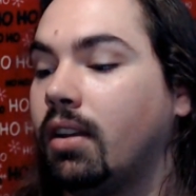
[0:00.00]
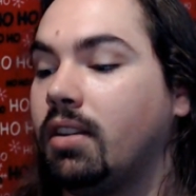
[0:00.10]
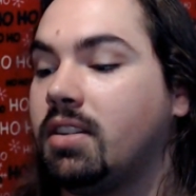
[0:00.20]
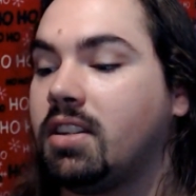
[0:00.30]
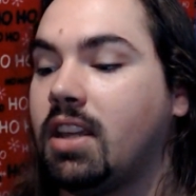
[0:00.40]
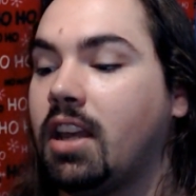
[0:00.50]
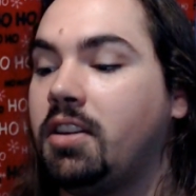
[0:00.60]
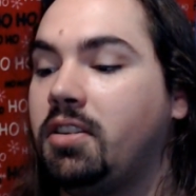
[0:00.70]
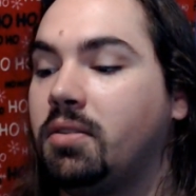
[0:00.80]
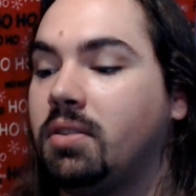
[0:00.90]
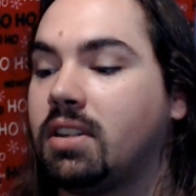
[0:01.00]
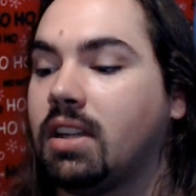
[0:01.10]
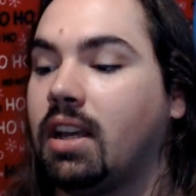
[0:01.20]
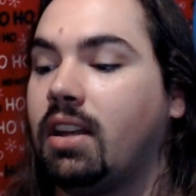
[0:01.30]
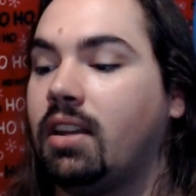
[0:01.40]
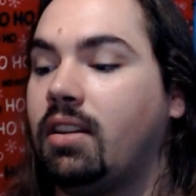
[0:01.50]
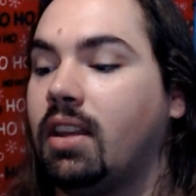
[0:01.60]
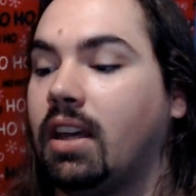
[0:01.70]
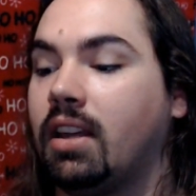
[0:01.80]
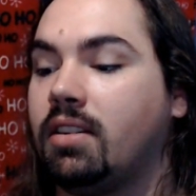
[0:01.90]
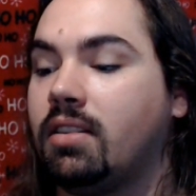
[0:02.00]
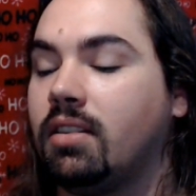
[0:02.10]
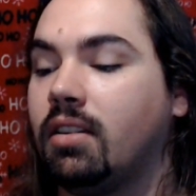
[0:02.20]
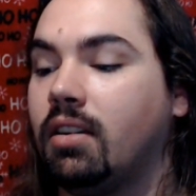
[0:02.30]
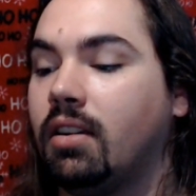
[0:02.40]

Instead, you decided that